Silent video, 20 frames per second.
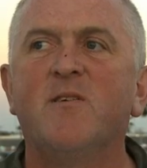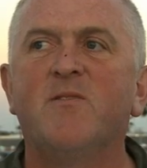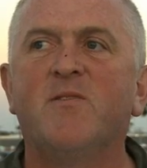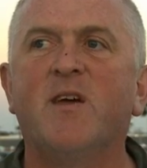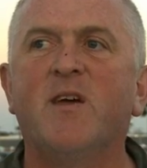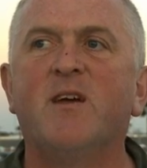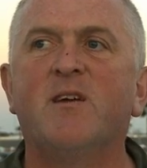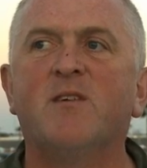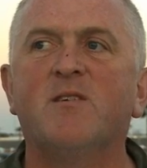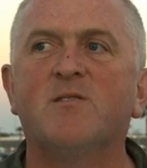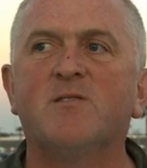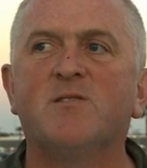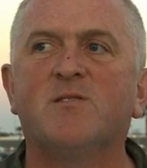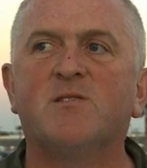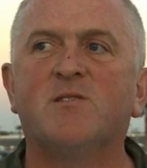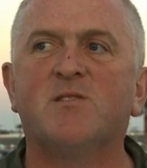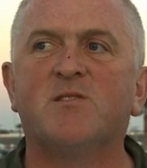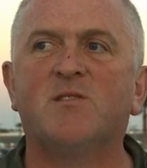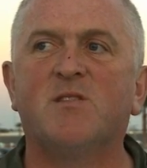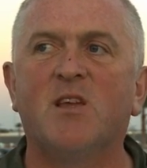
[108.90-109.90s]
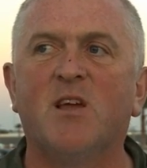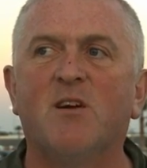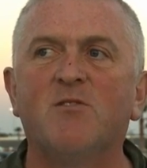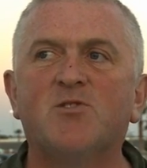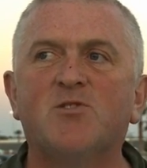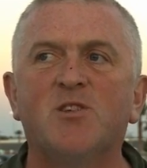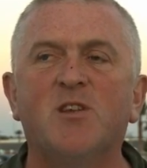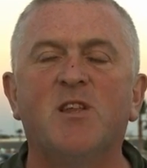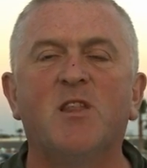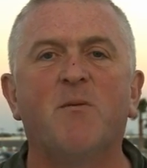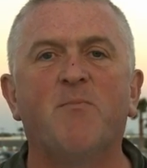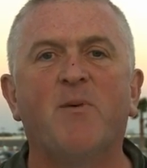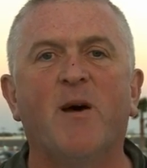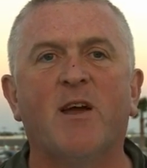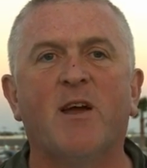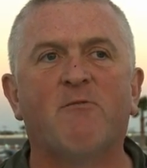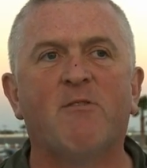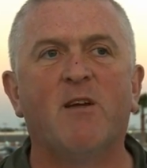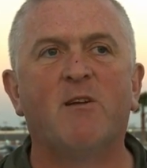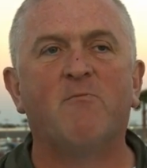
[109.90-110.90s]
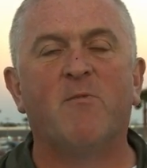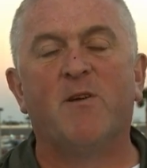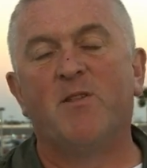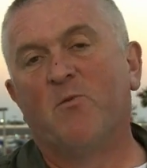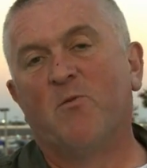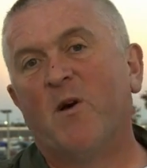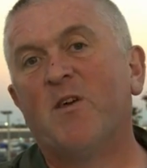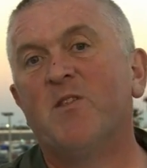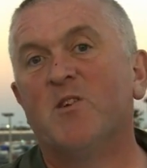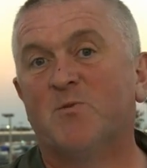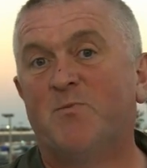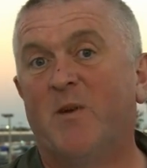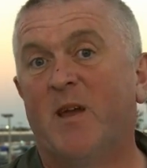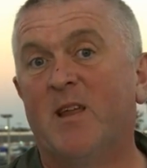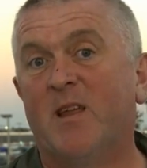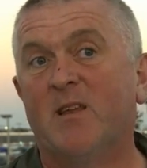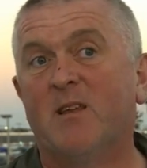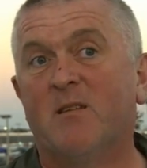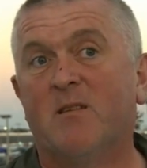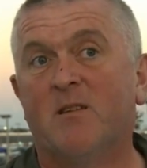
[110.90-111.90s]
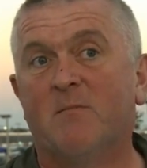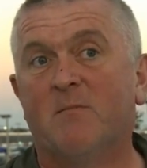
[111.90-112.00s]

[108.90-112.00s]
There's the ocean in the background when the weather's being